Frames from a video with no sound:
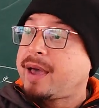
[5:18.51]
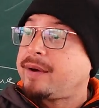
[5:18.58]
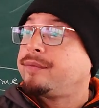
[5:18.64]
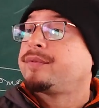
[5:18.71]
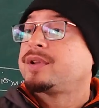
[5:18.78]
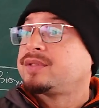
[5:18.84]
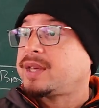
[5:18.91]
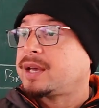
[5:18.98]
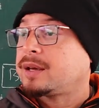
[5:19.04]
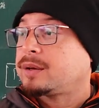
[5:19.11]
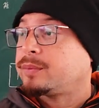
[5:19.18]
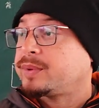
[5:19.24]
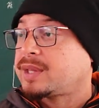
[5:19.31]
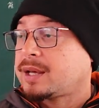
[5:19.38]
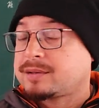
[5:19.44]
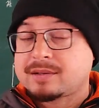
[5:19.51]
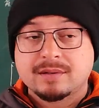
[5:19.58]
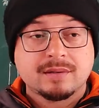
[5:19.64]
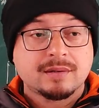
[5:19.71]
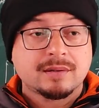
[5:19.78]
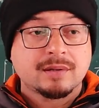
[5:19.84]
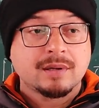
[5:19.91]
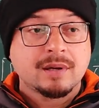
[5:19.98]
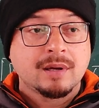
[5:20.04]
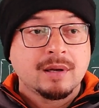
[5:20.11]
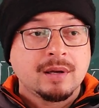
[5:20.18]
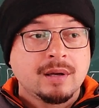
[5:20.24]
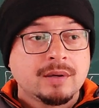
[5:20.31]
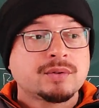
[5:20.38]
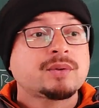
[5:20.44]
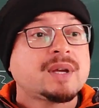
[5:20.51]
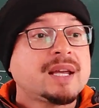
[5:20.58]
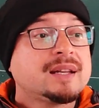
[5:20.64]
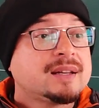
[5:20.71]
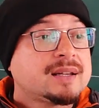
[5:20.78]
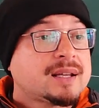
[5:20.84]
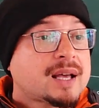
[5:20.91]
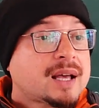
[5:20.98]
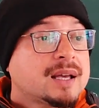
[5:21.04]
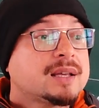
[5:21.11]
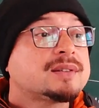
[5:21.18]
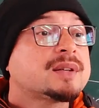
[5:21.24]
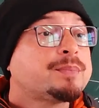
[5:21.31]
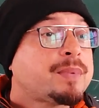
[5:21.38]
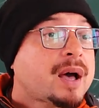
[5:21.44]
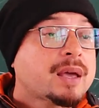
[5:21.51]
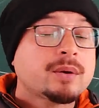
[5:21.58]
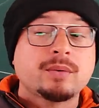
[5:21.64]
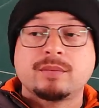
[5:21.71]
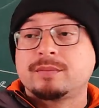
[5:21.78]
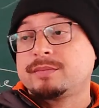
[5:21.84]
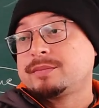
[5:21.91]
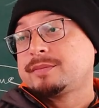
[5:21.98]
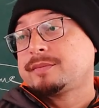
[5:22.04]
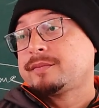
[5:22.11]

everything with us. So India is a biome.